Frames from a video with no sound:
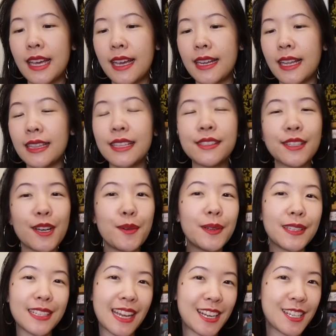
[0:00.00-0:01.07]
then let's go
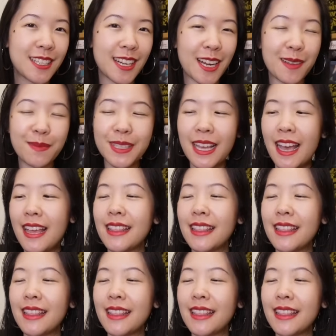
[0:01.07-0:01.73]
with Tate James.